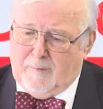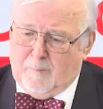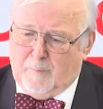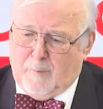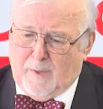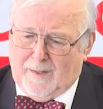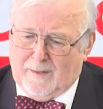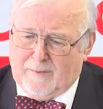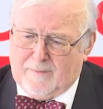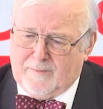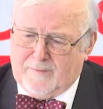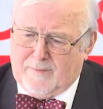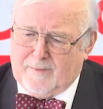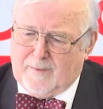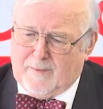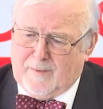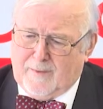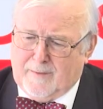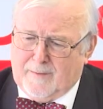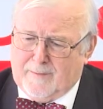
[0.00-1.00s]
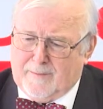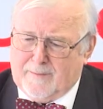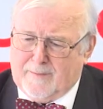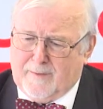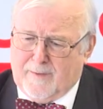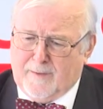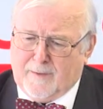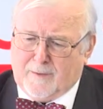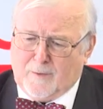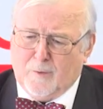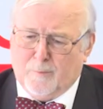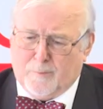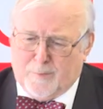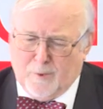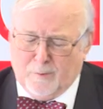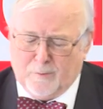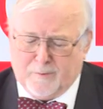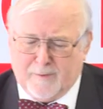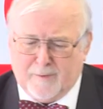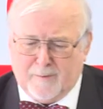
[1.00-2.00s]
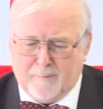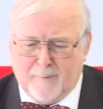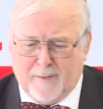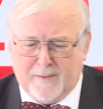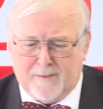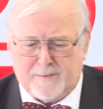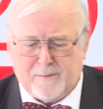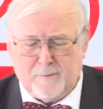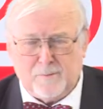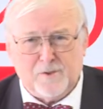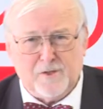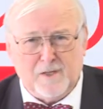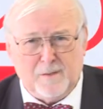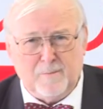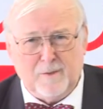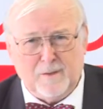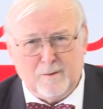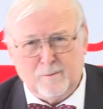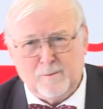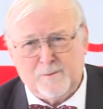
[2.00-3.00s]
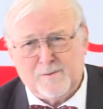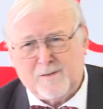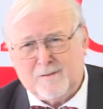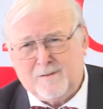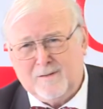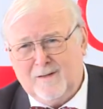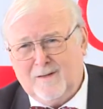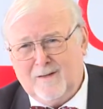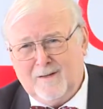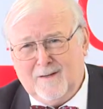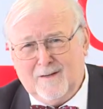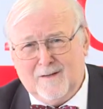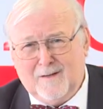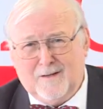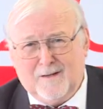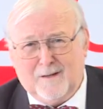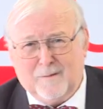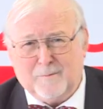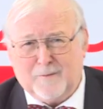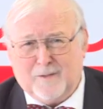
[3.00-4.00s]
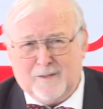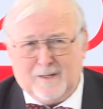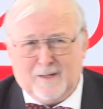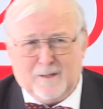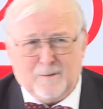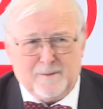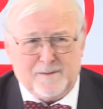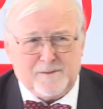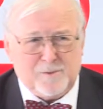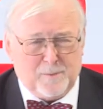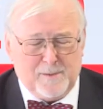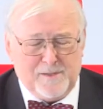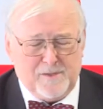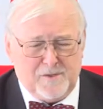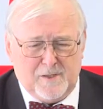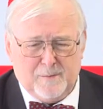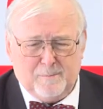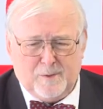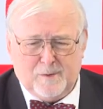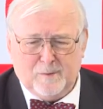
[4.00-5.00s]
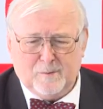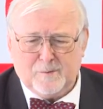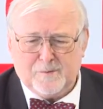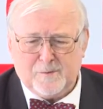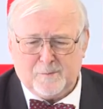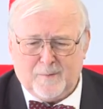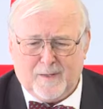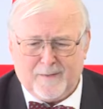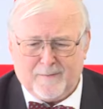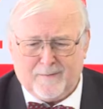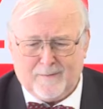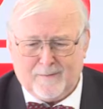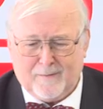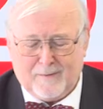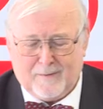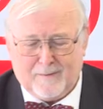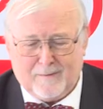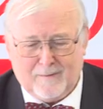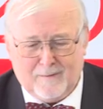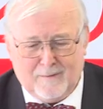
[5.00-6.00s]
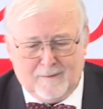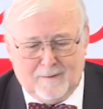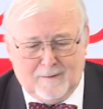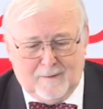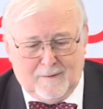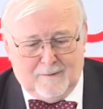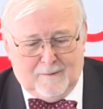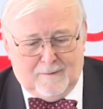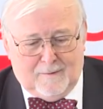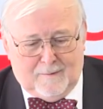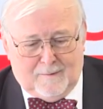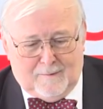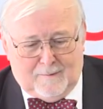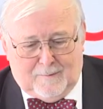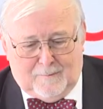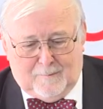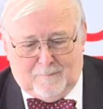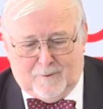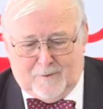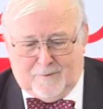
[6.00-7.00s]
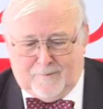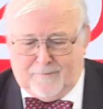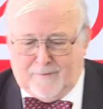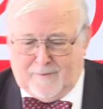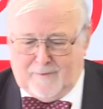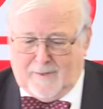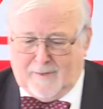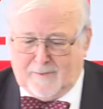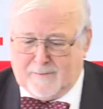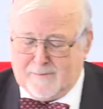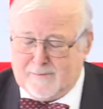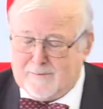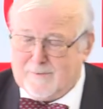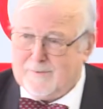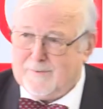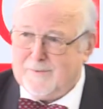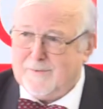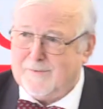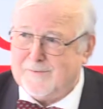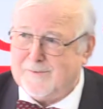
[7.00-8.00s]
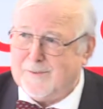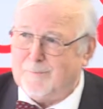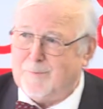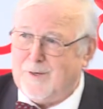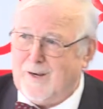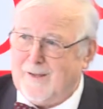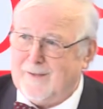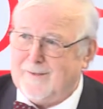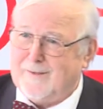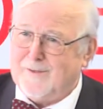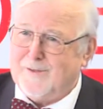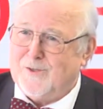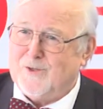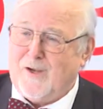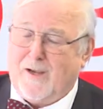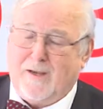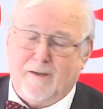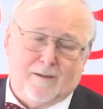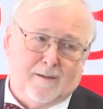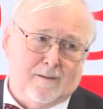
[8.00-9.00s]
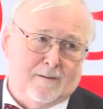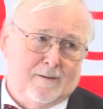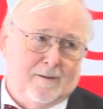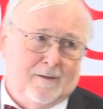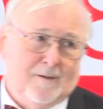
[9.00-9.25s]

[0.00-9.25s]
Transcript: built a computer based on GPUs. Up to now it's 3 GPUs, but we have a nice supplier in China